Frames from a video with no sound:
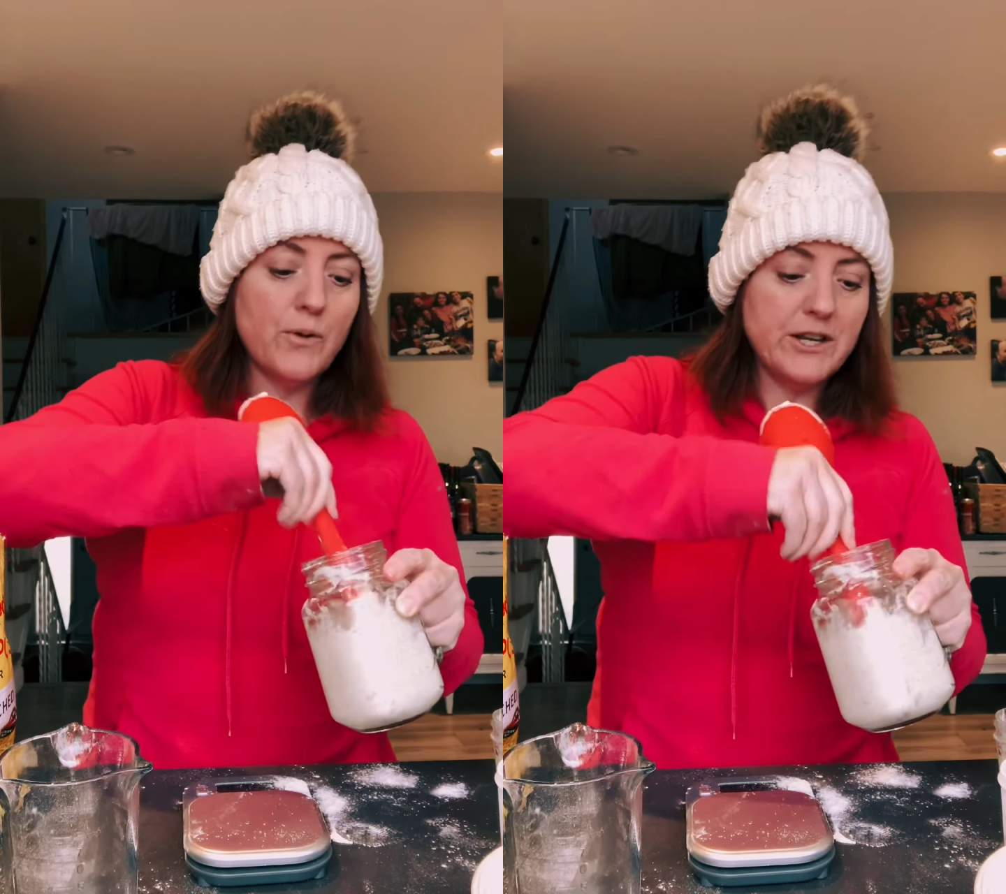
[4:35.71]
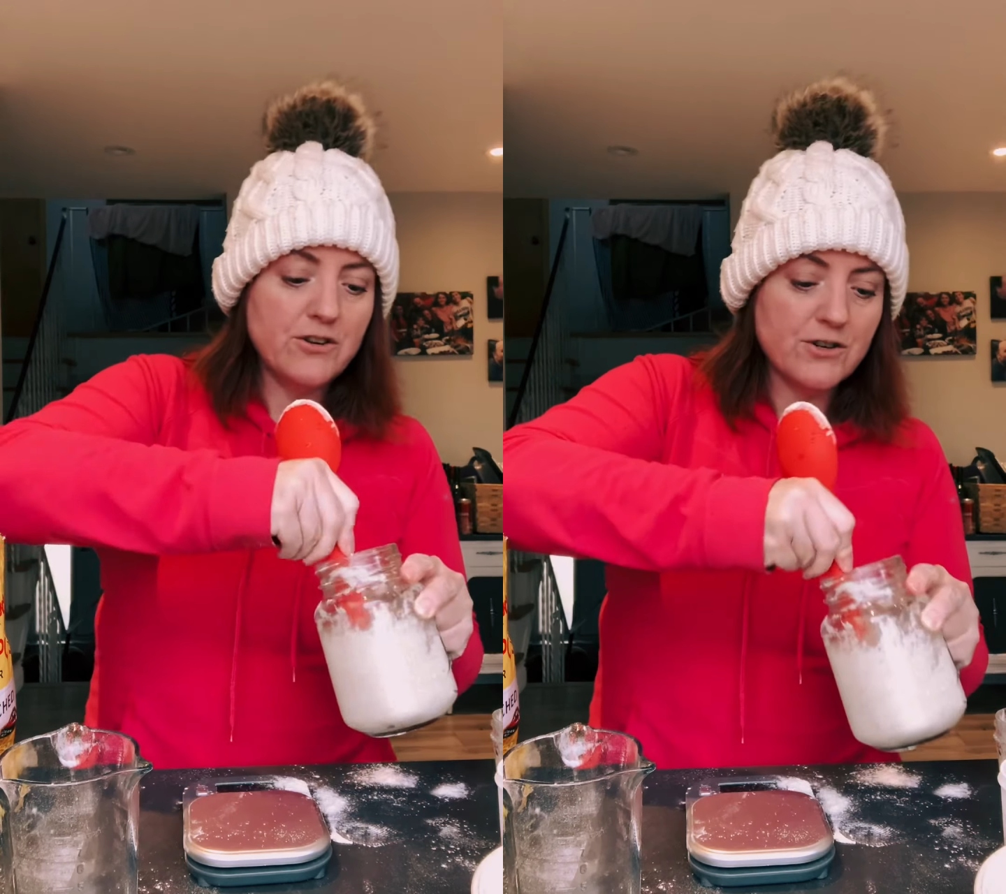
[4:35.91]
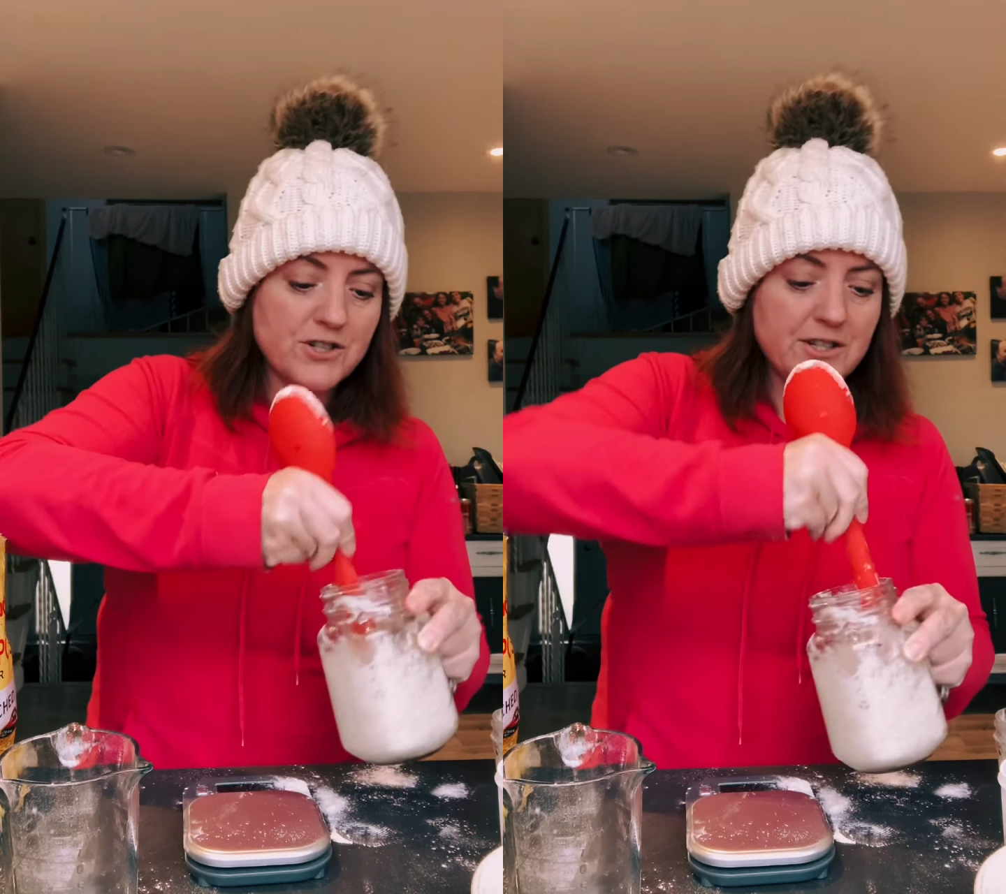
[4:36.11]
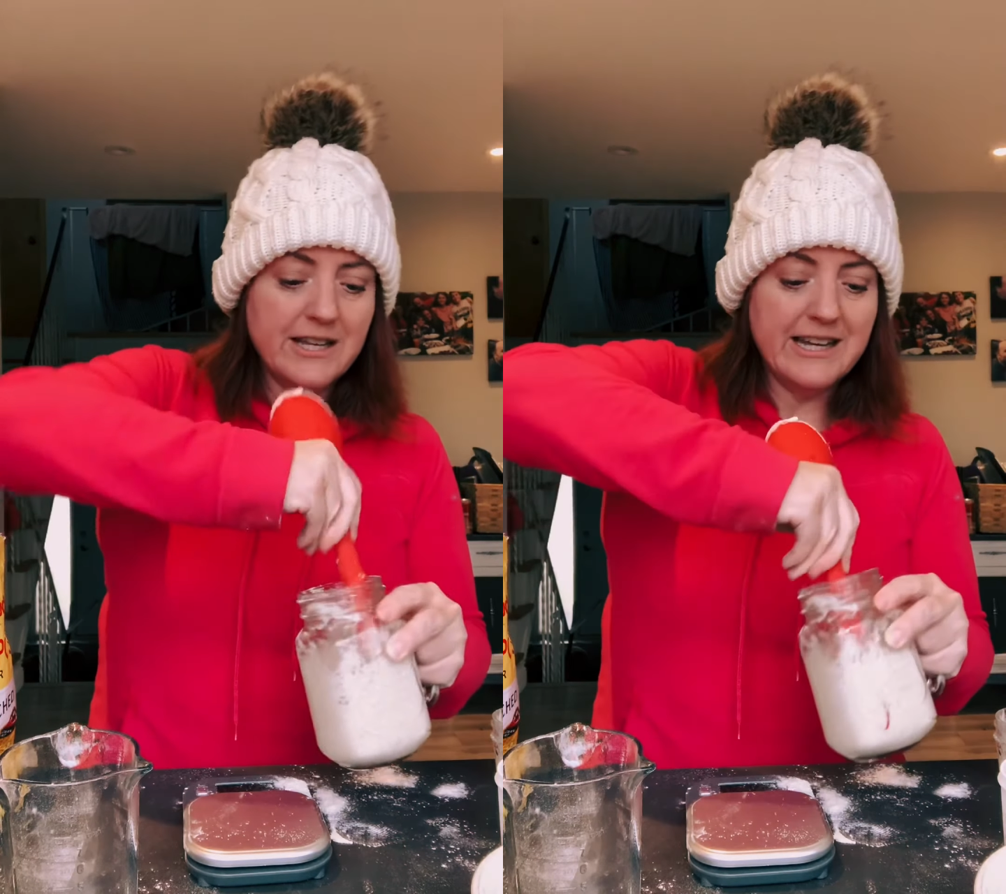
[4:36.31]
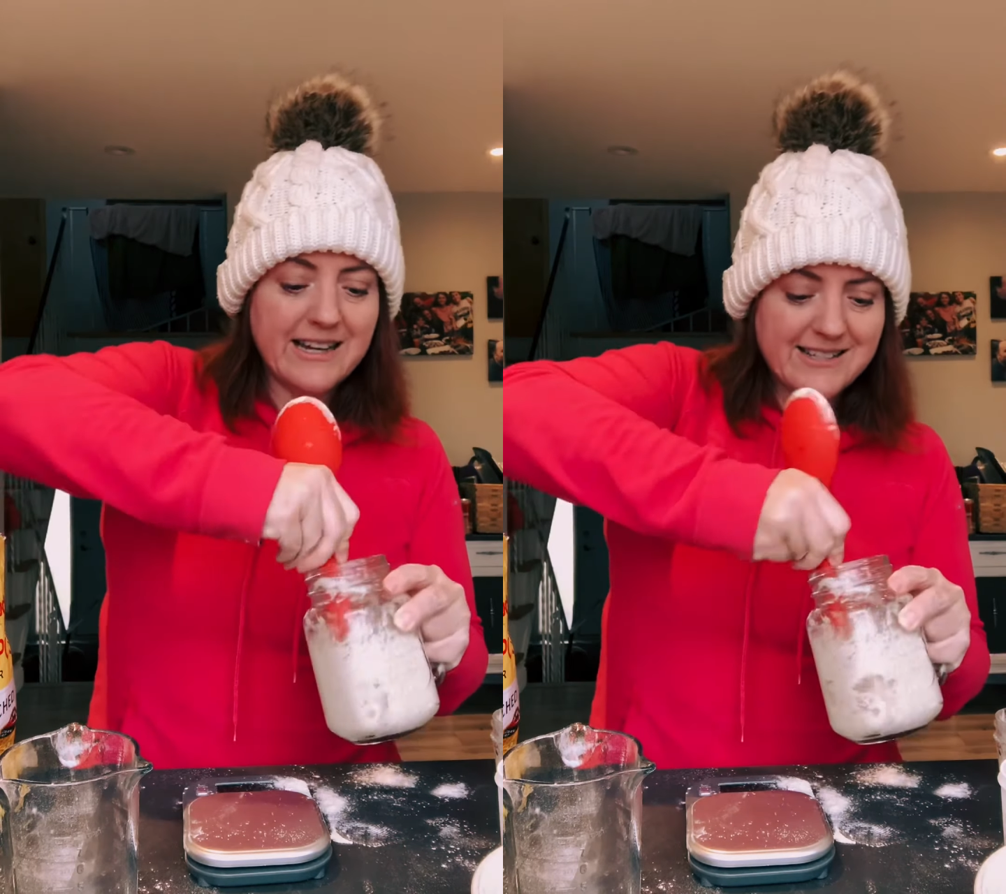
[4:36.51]
the
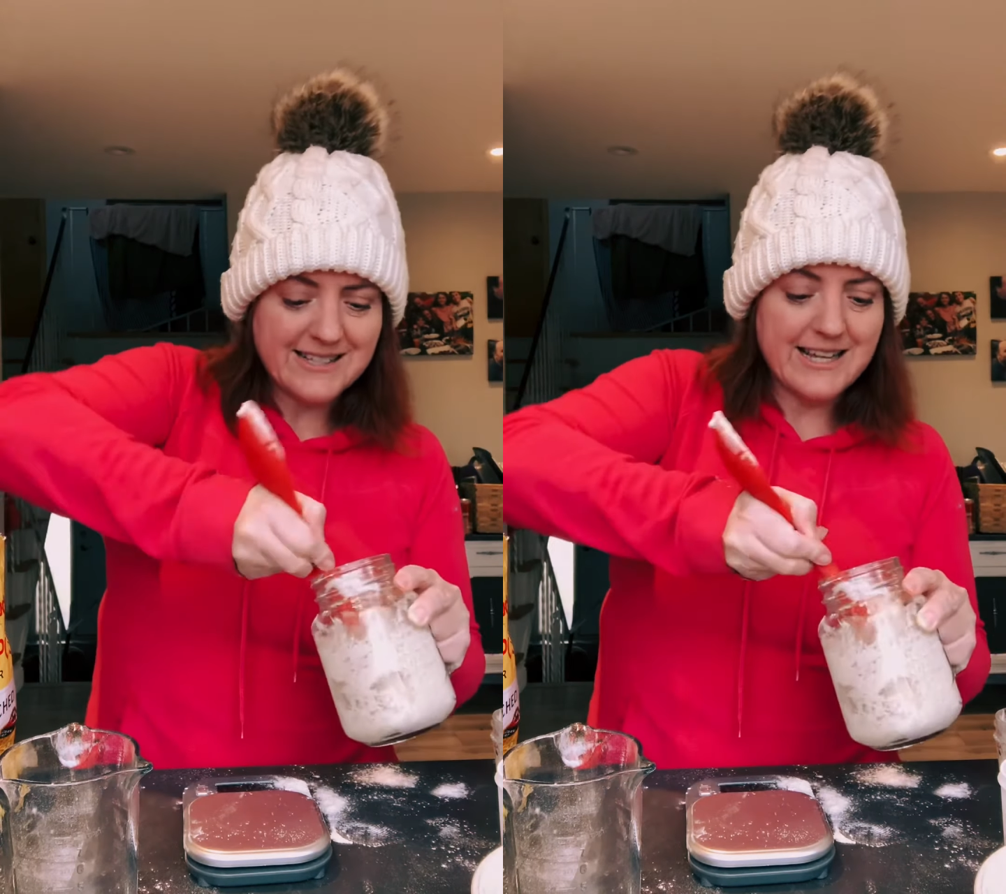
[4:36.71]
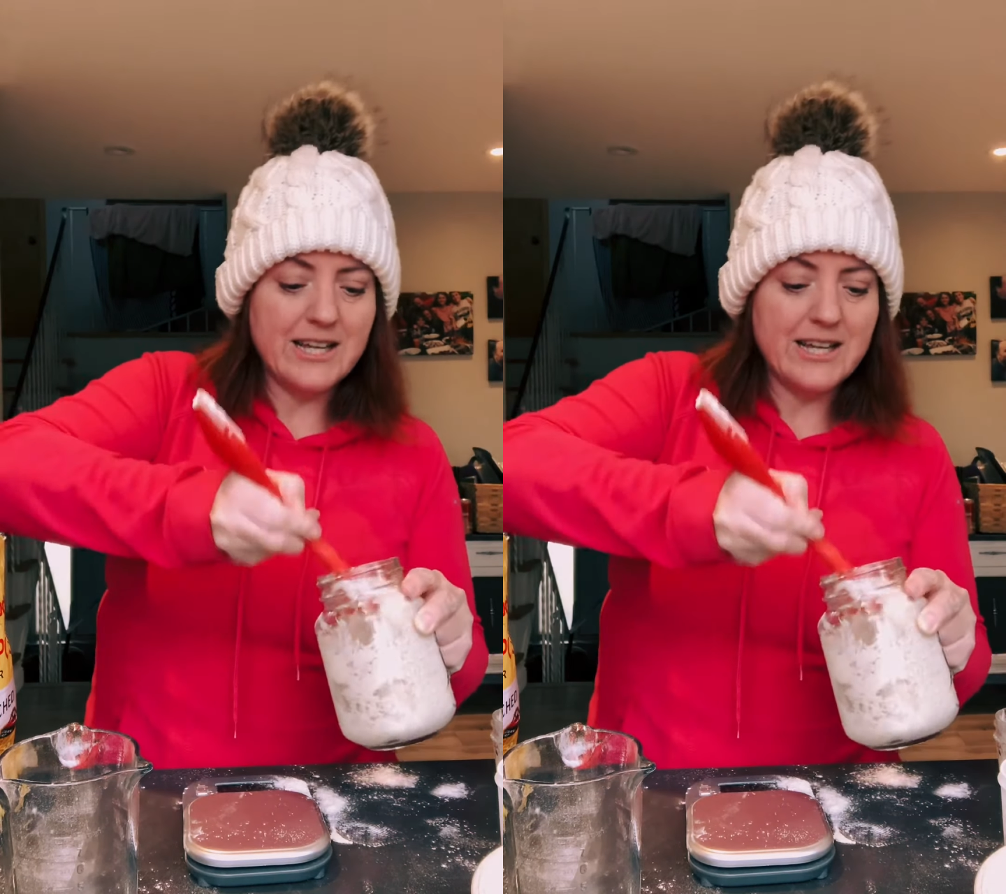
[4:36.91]
next day,